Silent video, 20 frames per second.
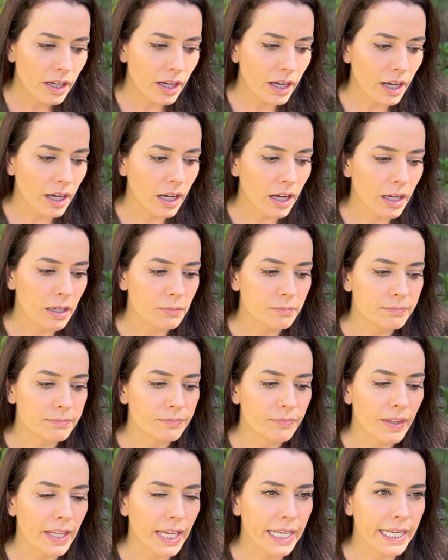And
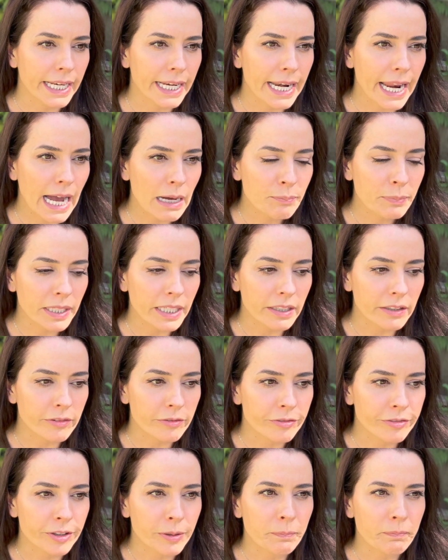napping
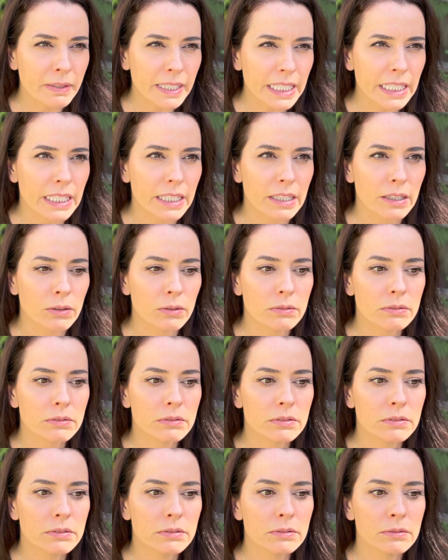for me,
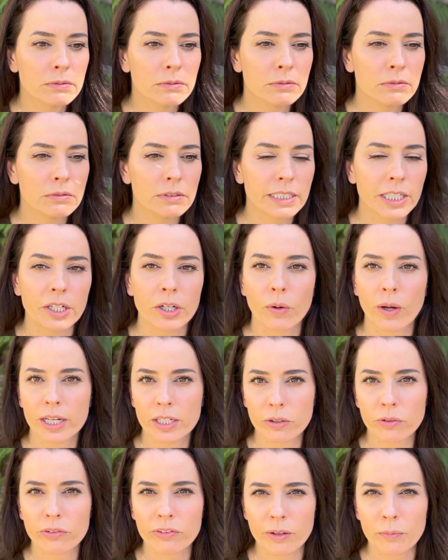you know, I
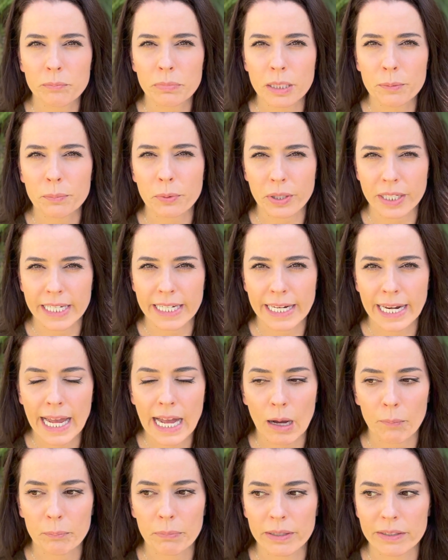know some people can
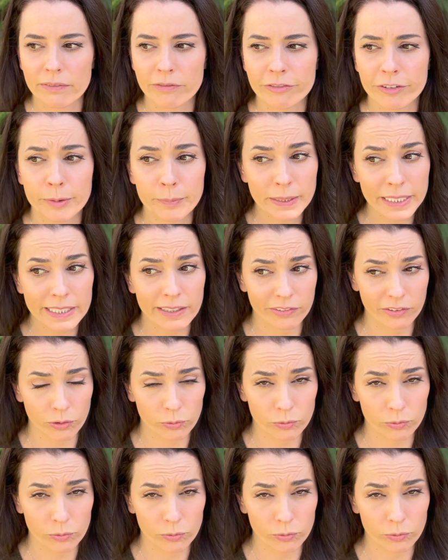nap, but for me, it's a